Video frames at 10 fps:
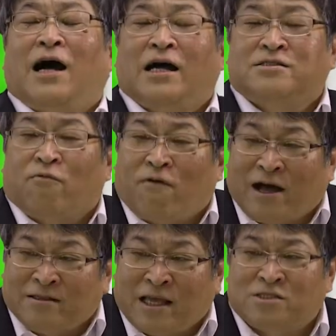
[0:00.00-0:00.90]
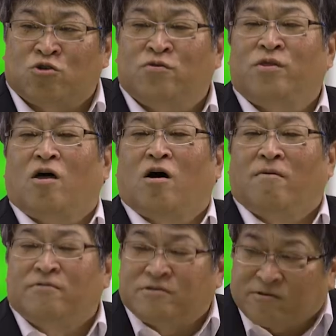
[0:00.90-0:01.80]
as a foundation
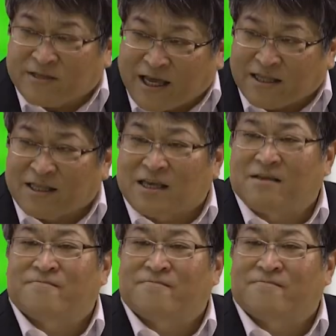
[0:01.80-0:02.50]
of society.